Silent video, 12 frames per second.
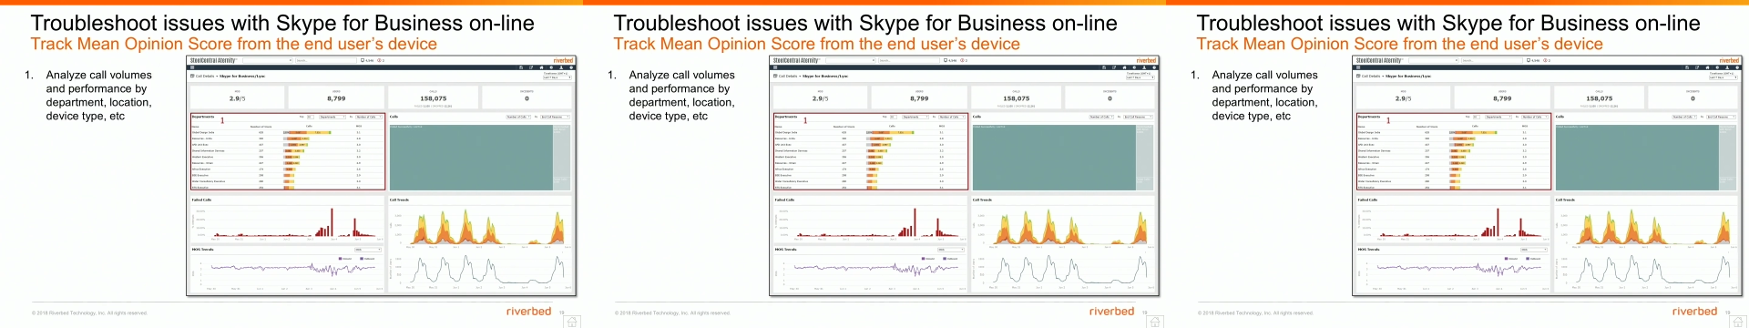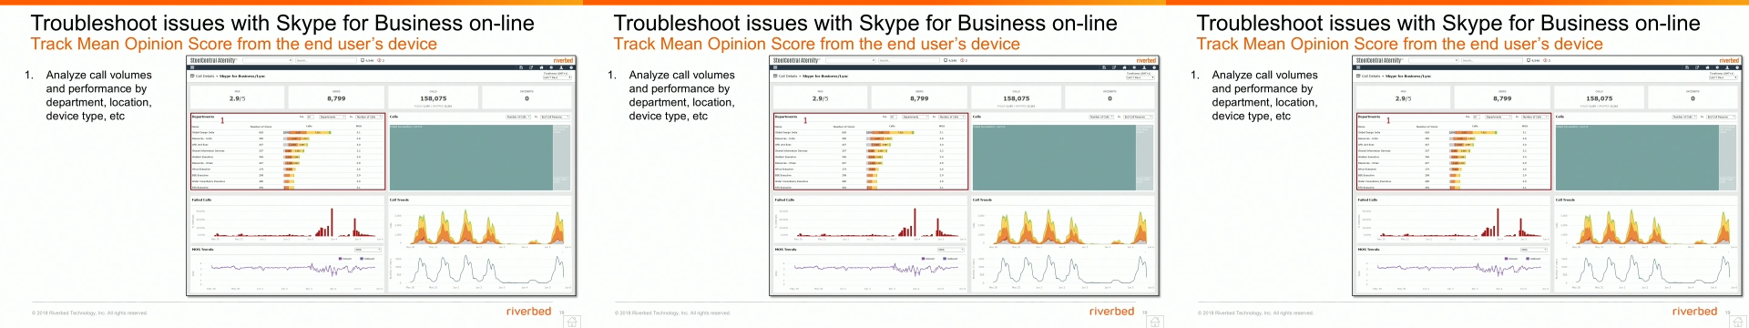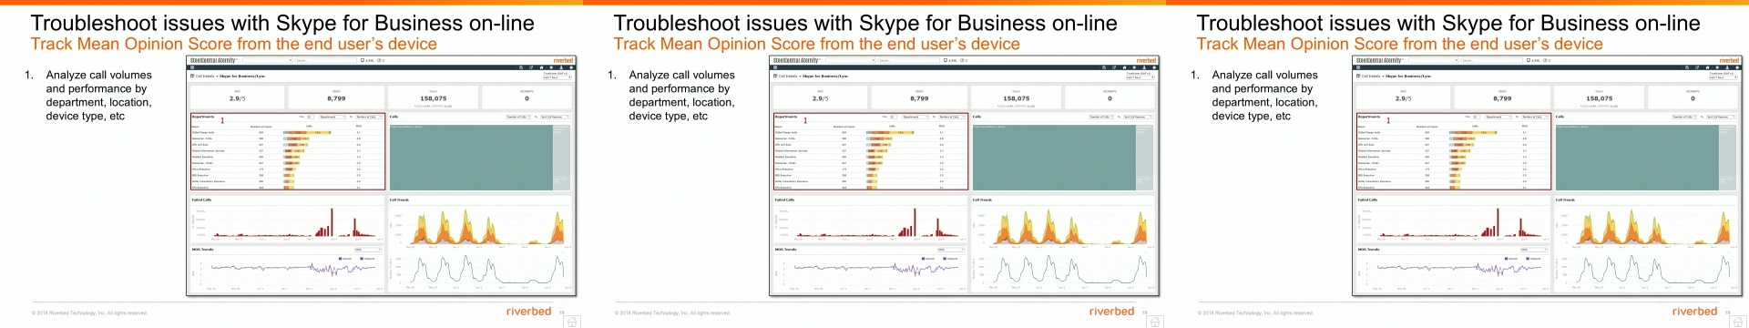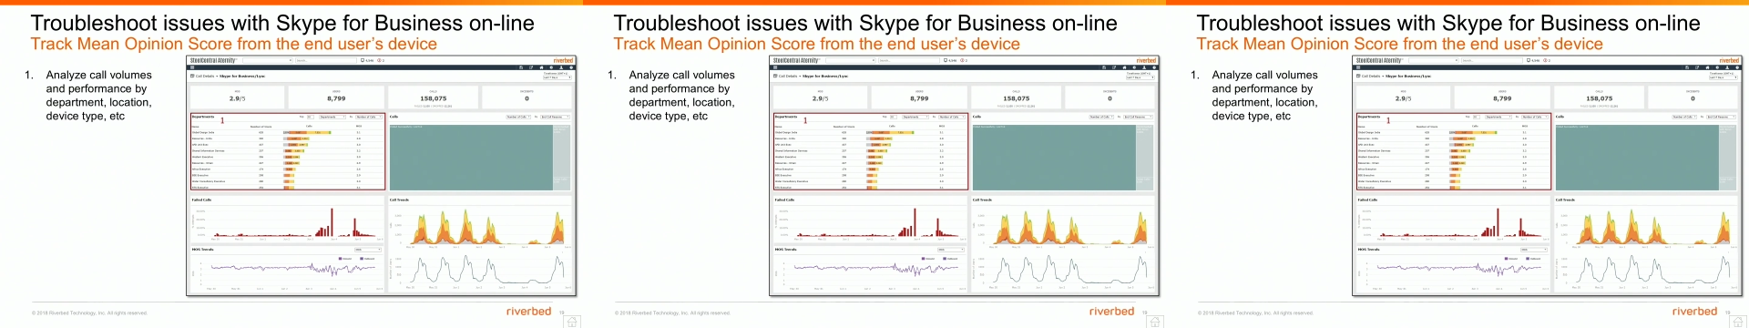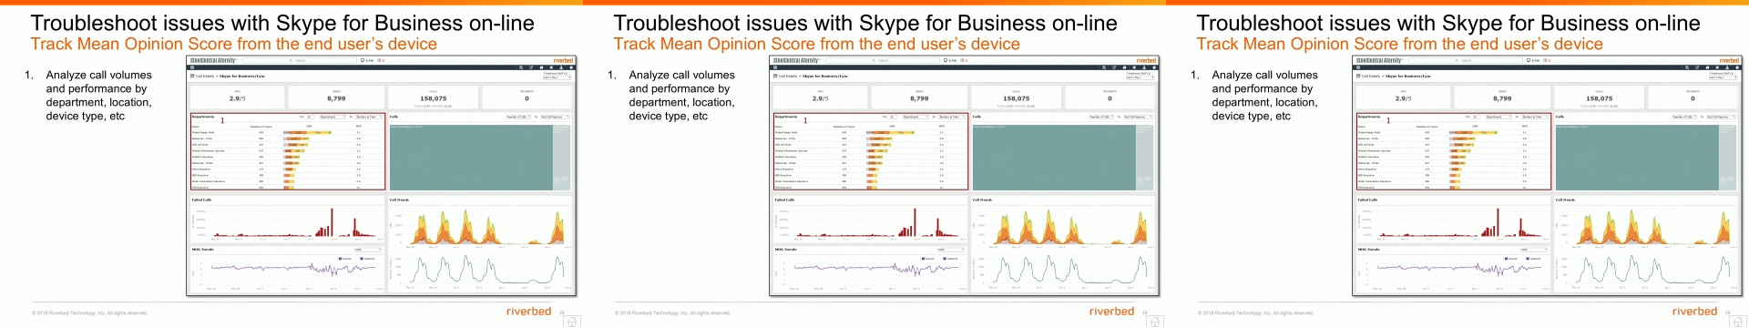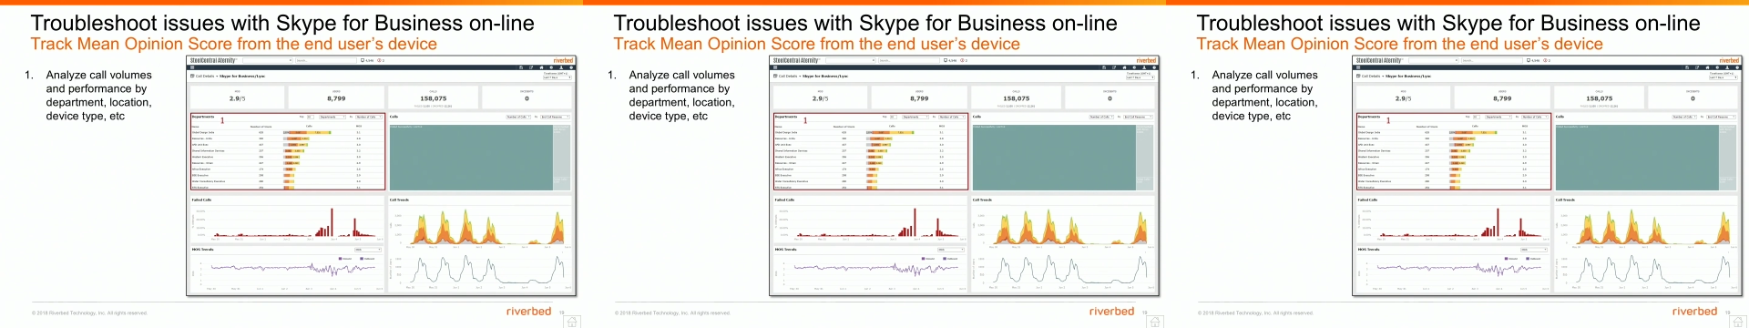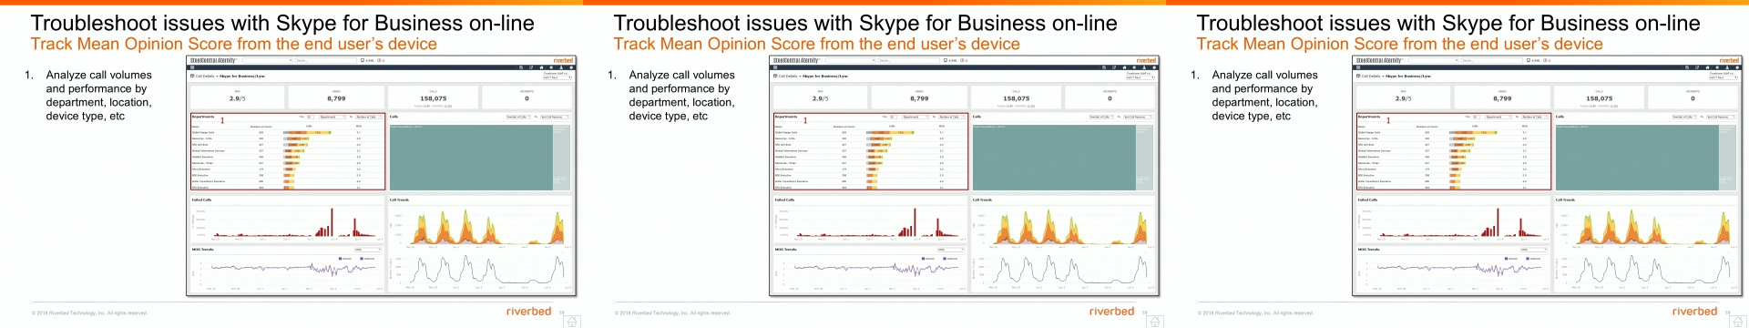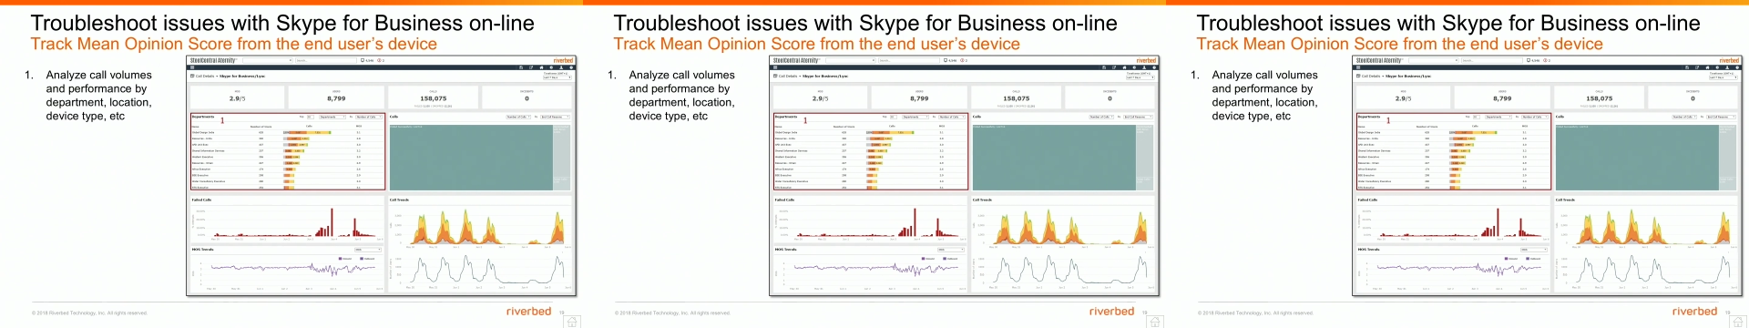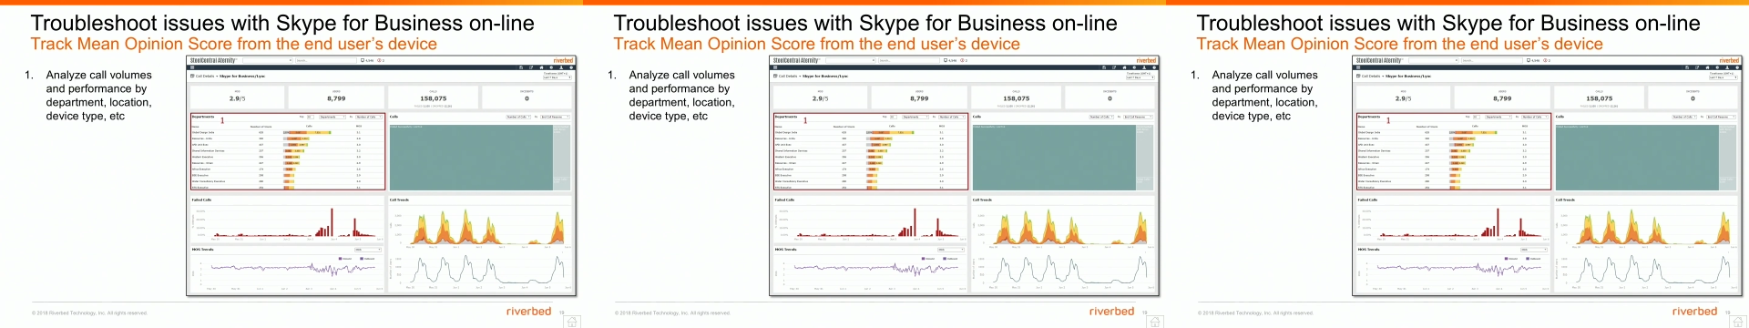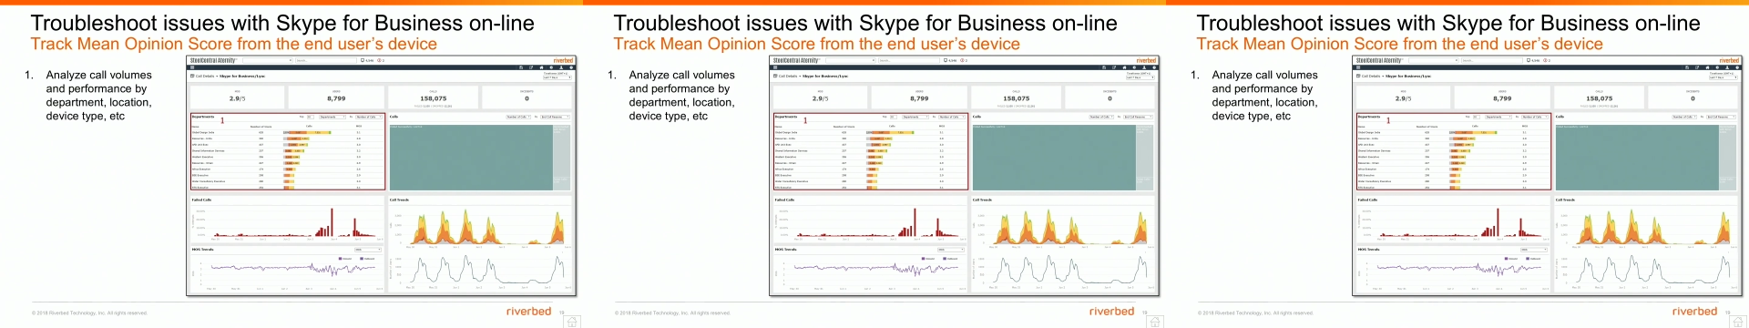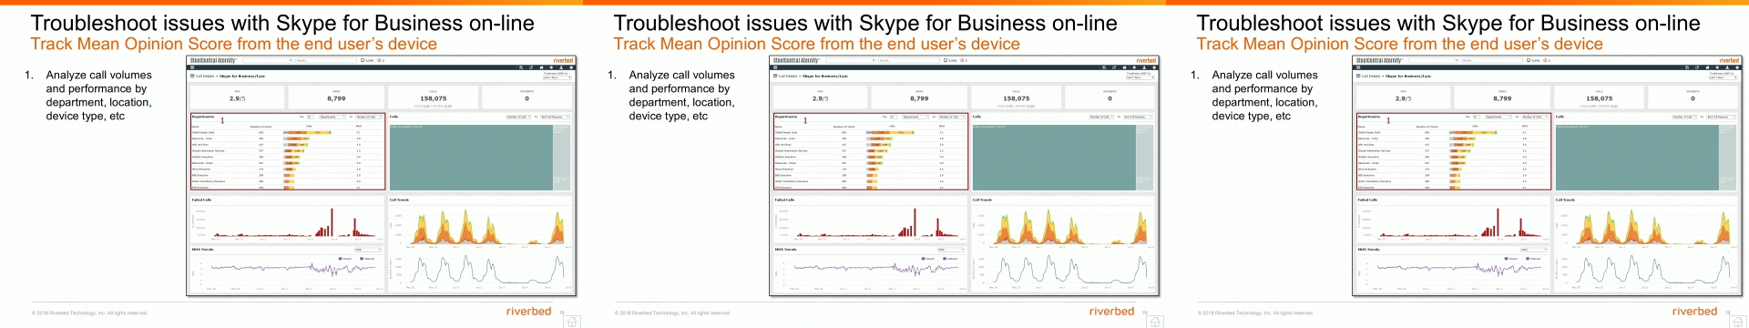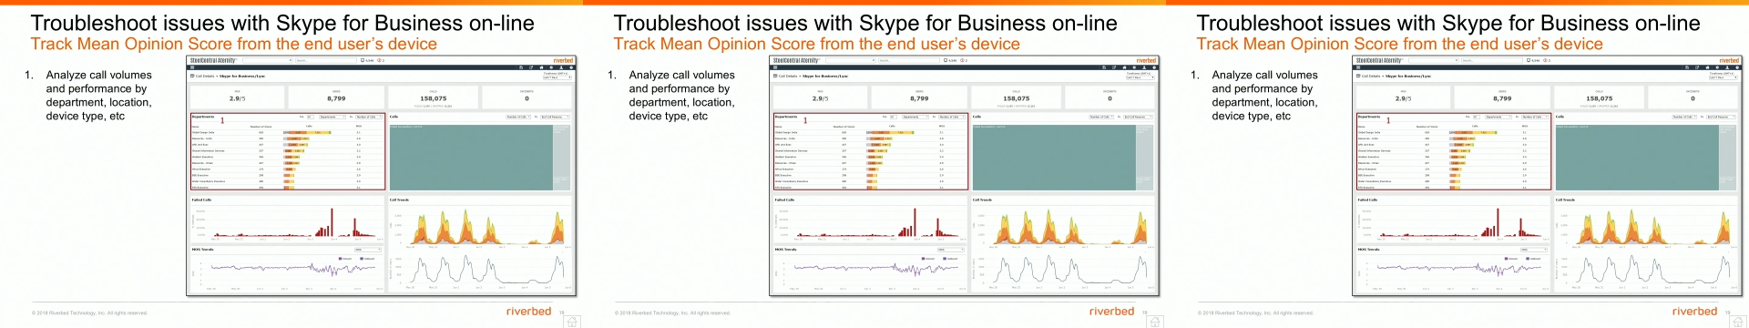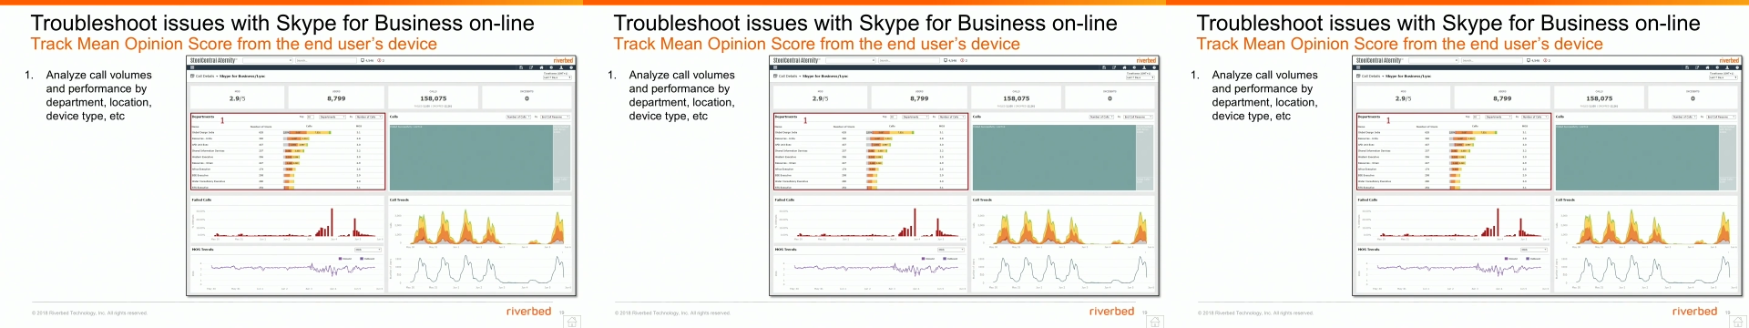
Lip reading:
(no speaker visible)